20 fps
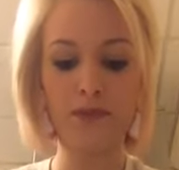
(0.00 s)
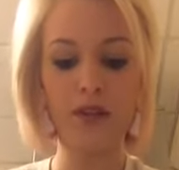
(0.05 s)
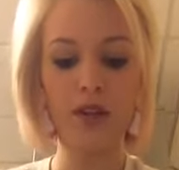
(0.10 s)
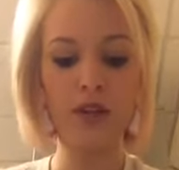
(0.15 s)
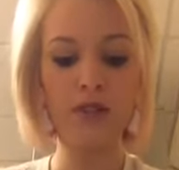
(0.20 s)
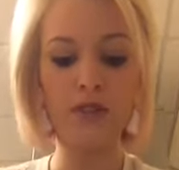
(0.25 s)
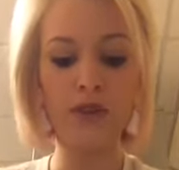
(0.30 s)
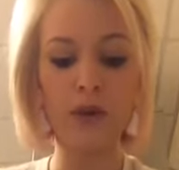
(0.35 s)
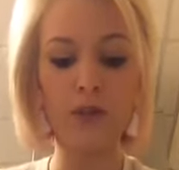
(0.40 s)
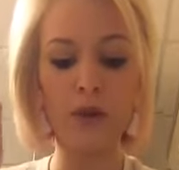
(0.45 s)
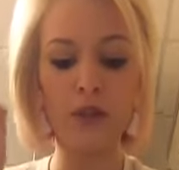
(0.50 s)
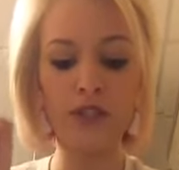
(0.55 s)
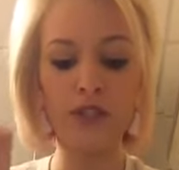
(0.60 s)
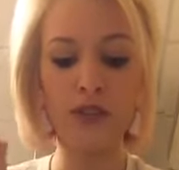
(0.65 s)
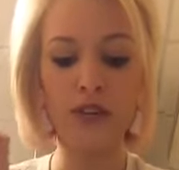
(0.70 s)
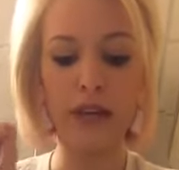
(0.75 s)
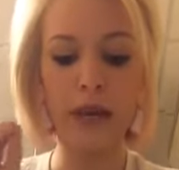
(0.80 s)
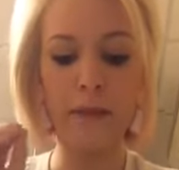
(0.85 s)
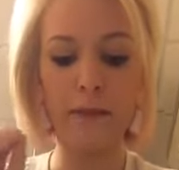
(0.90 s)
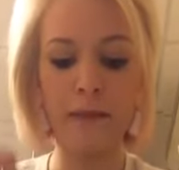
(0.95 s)
So I want you
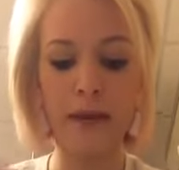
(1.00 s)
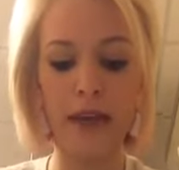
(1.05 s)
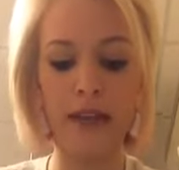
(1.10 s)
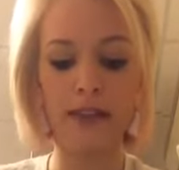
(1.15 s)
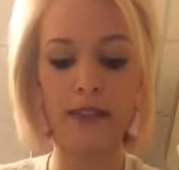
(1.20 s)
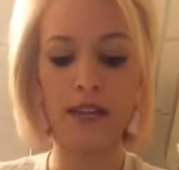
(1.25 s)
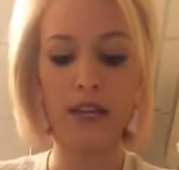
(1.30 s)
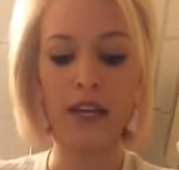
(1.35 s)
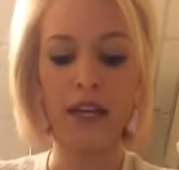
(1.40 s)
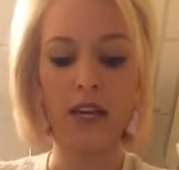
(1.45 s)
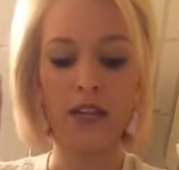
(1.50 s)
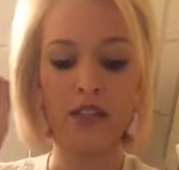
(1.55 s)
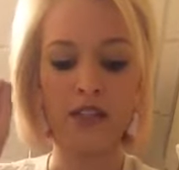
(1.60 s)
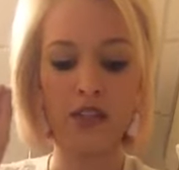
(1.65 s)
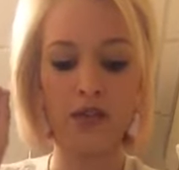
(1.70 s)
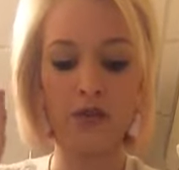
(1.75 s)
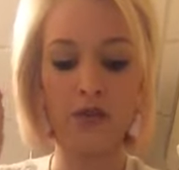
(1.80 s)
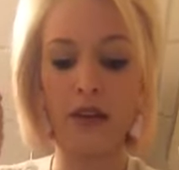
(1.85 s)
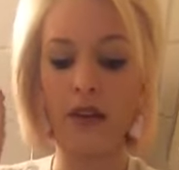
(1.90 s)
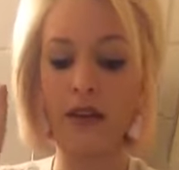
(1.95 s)
to commit
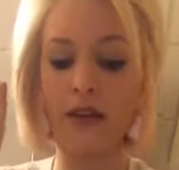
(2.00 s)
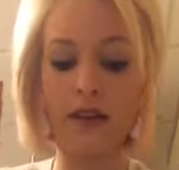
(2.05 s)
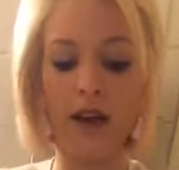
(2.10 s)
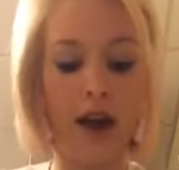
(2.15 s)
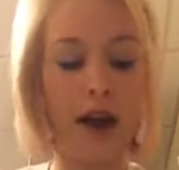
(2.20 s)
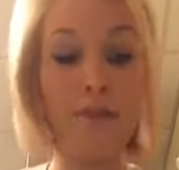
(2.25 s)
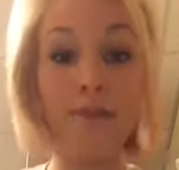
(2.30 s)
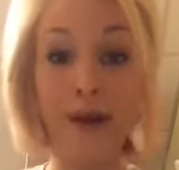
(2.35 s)
to not